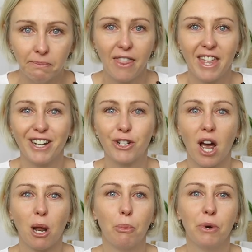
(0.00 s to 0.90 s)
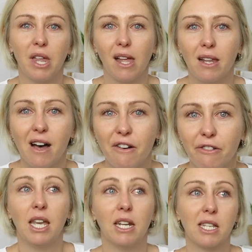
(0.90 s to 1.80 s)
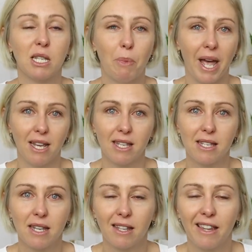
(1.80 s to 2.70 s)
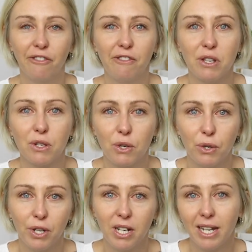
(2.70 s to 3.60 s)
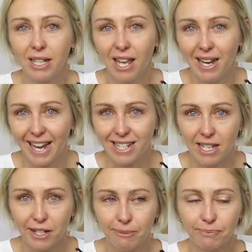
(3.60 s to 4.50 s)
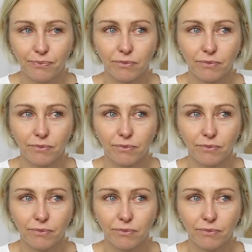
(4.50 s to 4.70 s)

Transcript: And then I try to put that love in a space that feels good and connected